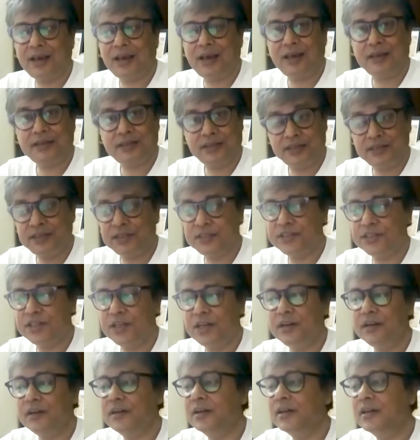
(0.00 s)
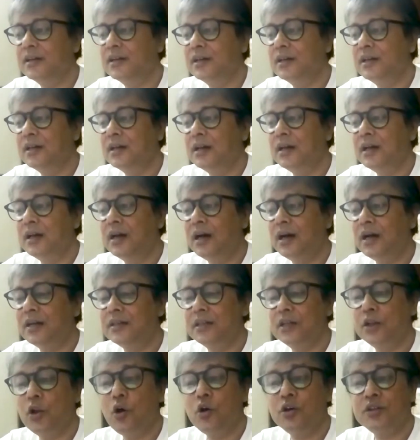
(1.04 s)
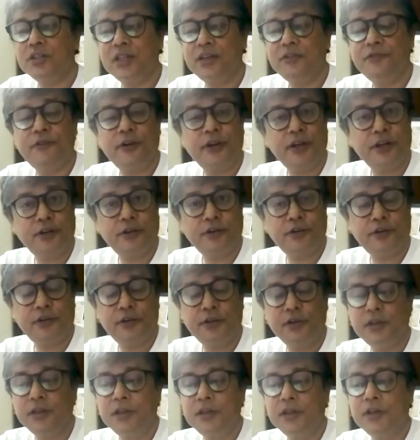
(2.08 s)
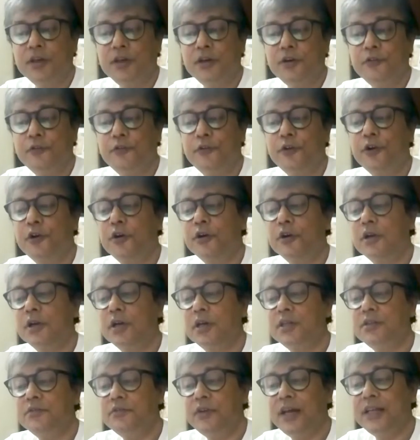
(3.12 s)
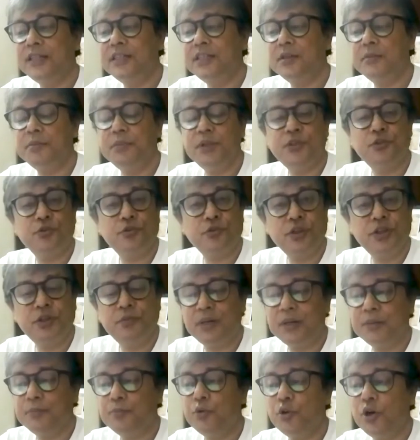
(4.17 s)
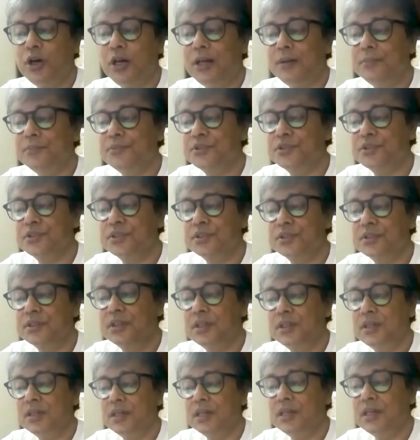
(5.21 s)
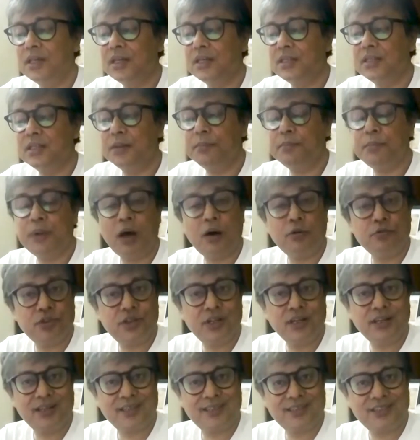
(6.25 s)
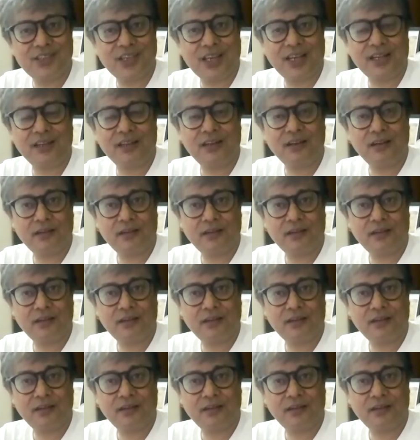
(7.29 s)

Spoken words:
an editor, and a longtime friend for inviting me to read my poems in the Brown Critic channel.